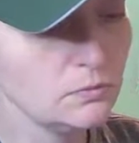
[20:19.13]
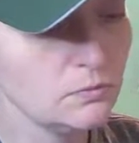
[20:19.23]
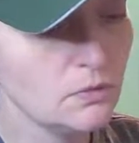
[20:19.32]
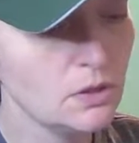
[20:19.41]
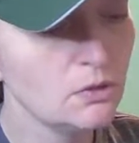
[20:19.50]

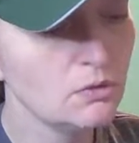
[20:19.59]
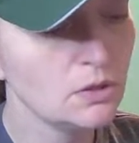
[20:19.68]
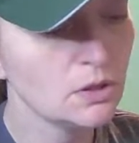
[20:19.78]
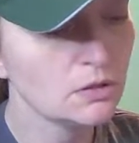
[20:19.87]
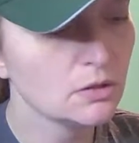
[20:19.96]
use
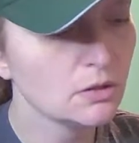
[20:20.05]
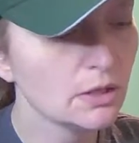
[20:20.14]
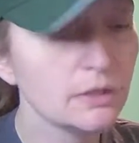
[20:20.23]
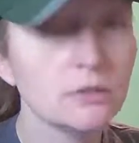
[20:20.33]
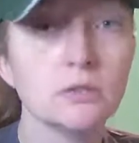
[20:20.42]
this tonight
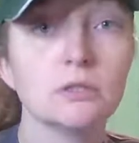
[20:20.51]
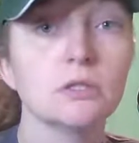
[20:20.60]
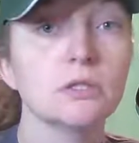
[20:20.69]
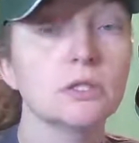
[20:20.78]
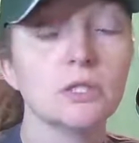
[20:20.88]
just to
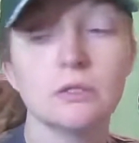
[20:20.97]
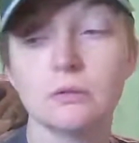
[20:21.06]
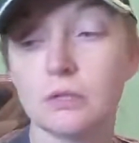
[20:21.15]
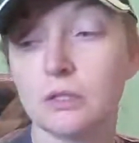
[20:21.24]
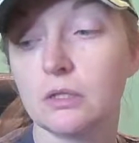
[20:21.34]
see,
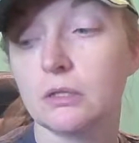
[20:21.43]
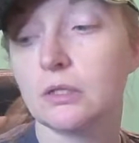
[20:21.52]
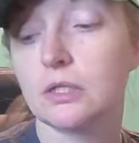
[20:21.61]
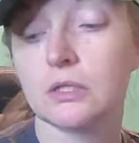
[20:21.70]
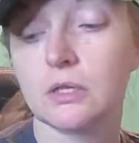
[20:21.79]
and
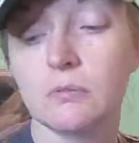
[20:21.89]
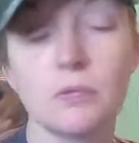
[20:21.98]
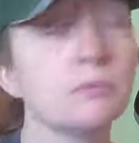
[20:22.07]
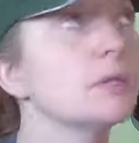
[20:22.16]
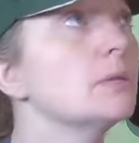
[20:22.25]
that's coming up
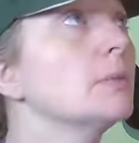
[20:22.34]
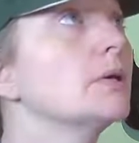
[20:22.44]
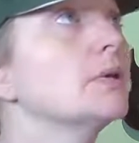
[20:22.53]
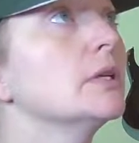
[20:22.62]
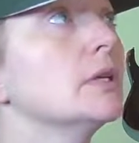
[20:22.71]
in about
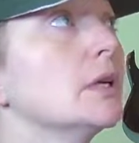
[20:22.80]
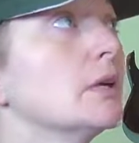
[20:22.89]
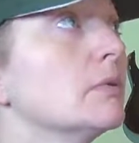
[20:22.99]
an hour,